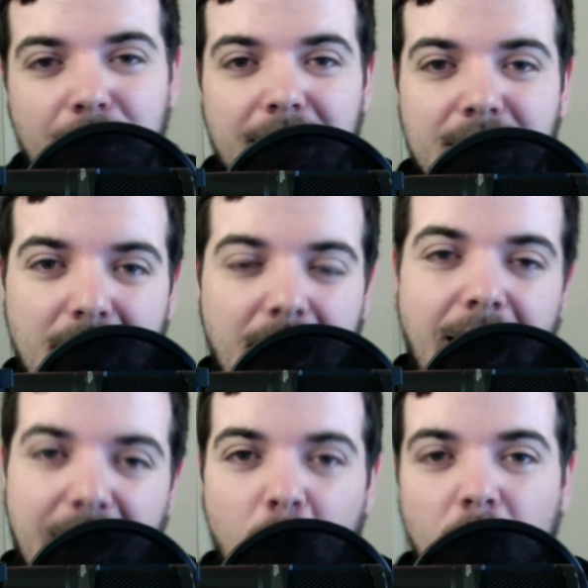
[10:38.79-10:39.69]
as
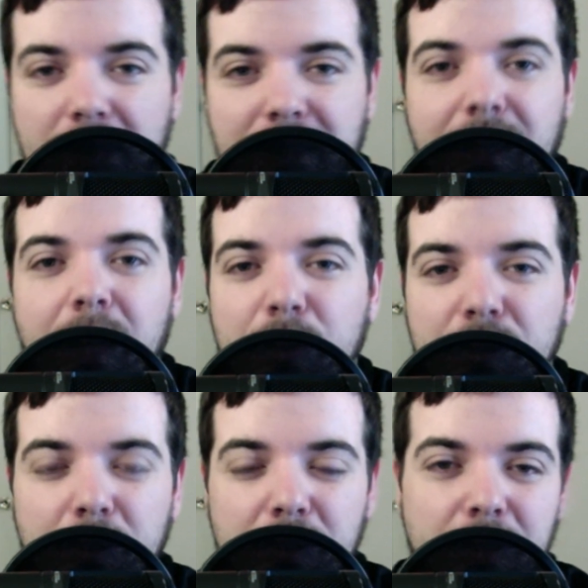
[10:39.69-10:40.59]
high quality
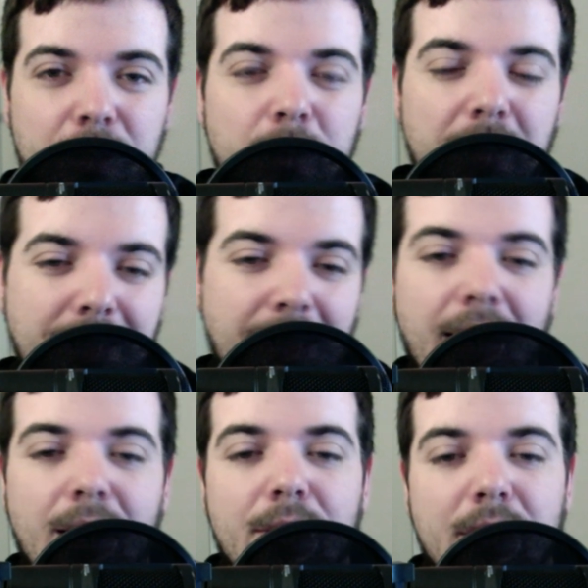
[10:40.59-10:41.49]
episodes as you'd like to
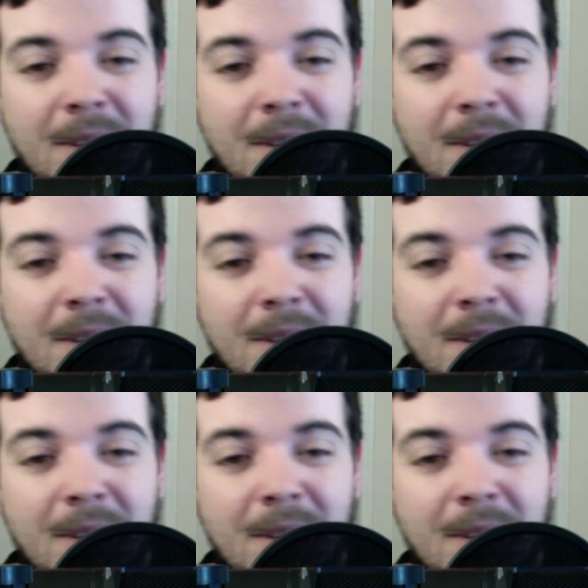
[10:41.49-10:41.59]
have.